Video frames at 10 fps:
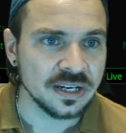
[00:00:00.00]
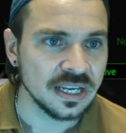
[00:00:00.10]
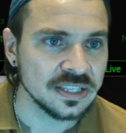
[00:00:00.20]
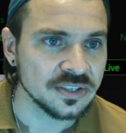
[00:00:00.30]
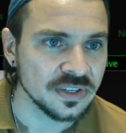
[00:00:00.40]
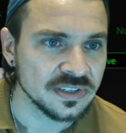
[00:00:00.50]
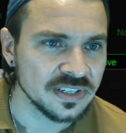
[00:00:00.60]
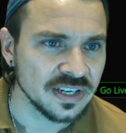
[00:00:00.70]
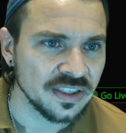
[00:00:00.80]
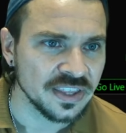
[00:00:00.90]
And so there's
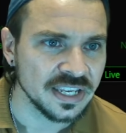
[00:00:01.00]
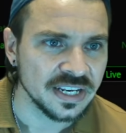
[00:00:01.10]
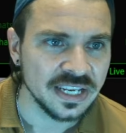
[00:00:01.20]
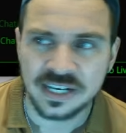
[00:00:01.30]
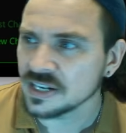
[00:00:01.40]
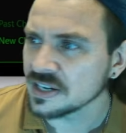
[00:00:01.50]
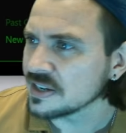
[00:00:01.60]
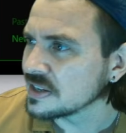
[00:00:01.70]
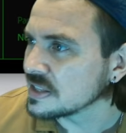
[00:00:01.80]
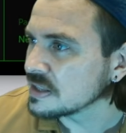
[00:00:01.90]
nothing in here.
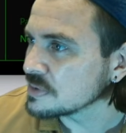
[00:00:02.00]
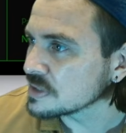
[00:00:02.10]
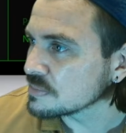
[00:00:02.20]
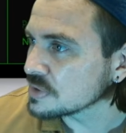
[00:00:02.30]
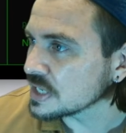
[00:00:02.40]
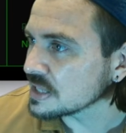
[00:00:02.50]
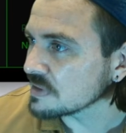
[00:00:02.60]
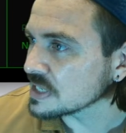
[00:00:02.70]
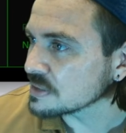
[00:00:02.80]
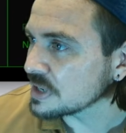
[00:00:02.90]
Just put that in the
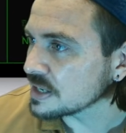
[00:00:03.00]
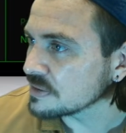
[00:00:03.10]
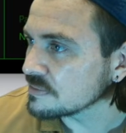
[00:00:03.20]
right spot.